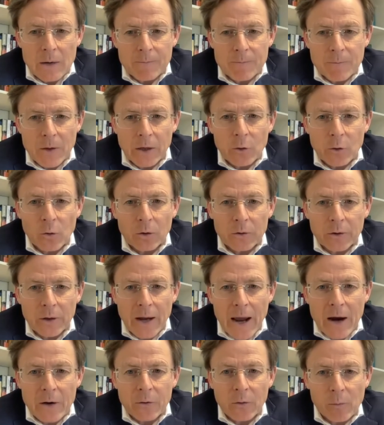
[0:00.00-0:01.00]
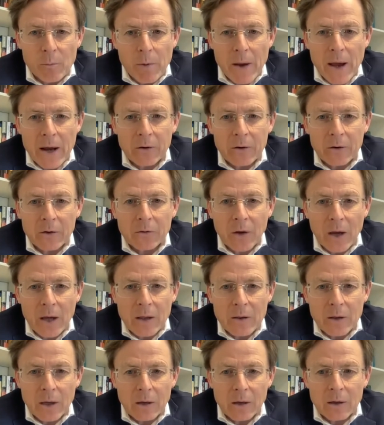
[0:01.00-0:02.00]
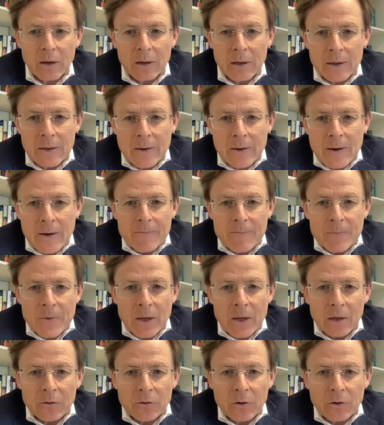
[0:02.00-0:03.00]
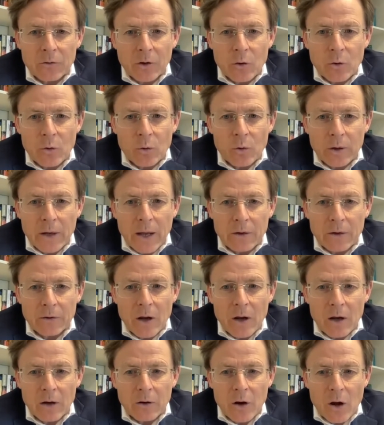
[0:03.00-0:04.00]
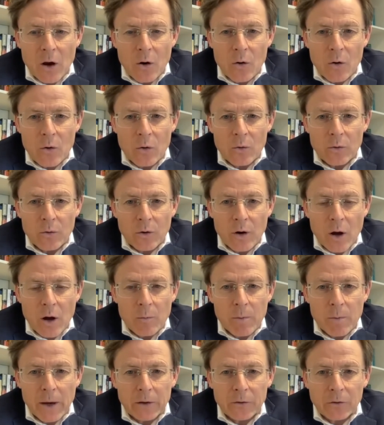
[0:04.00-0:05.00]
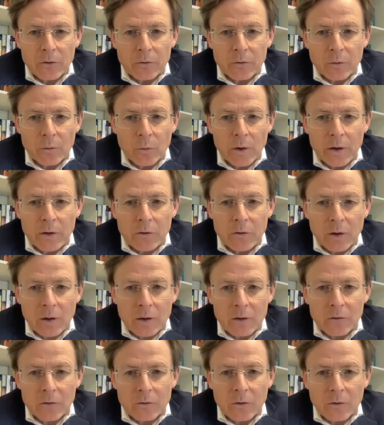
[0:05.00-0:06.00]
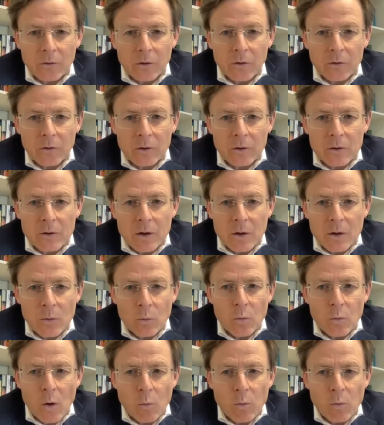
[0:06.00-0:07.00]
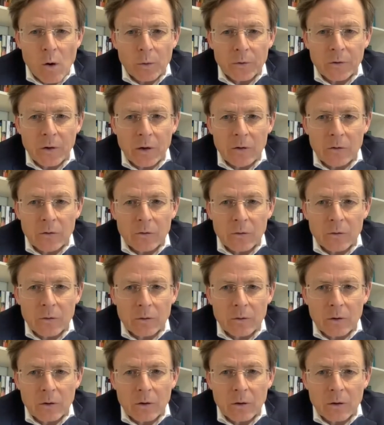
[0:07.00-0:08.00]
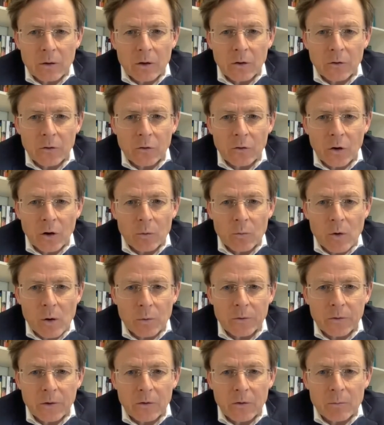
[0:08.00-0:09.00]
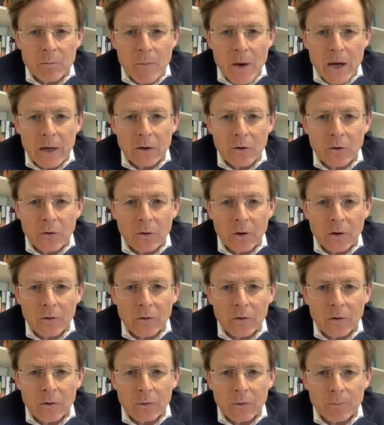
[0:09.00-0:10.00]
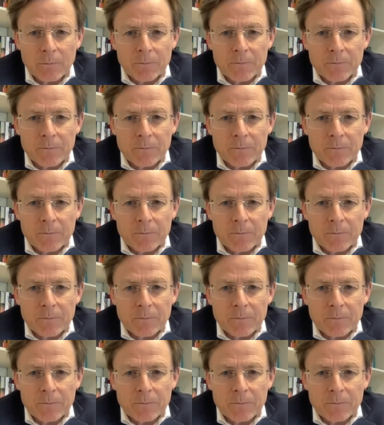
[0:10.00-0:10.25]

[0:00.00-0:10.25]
he calls it acrobatics, I think. He says the court had no basis for reaching this decision. What was his concern? What was his main criticism?